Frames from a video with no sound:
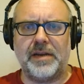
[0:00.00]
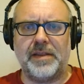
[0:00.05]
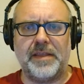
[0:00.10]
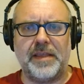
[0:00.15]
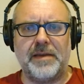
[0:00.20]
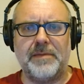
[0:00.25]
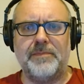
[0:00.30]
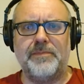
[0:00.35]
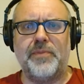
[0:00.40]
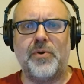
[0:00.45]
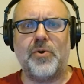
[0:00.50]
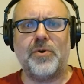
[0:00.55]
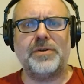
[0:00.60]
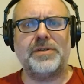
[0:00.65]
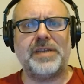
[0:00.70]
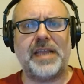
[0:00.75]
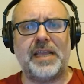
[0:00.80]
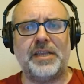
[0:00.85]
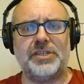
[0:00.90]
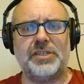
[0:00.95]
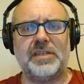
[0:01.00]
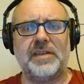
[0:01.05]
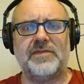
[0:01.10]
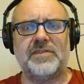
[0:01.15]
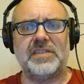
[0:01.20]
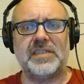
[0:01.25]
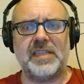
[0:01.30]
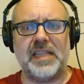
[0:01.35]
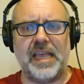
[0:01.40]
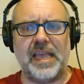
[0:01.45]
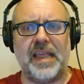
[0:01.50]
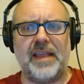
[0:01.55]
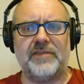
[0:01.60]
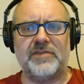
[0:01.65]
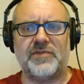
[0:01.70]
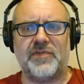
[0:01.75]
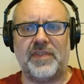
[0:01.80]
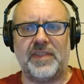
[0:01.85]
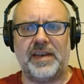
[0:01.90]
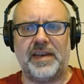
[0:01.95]
the importation of slaves
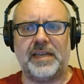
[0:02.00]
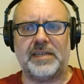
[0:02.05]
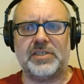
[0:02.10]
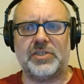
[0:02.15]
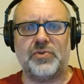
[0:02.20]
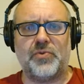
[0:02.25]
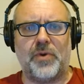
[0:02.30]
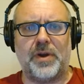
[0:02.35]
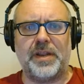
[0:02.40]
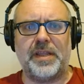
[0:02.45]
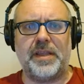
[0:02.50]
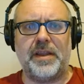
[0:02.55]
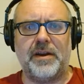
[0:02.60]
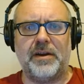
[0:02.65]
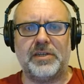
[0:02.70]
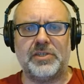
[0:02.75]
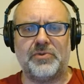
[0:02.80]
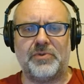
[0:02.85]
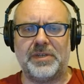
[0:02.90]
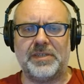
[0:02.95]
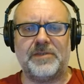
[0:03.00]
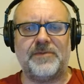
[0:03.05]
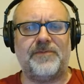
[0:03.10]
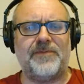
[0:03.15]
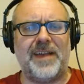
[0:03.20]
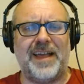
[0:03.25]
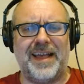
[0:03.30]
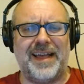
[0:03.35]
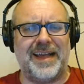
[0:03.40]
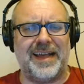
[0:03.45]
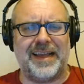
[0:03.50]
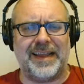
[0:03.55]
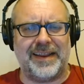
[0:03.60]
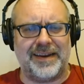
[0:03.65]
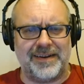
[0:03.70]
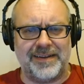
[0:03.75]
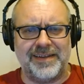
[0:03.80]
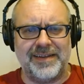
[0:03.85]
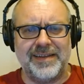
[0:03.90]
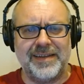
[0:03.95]
for the next 20 years was fine,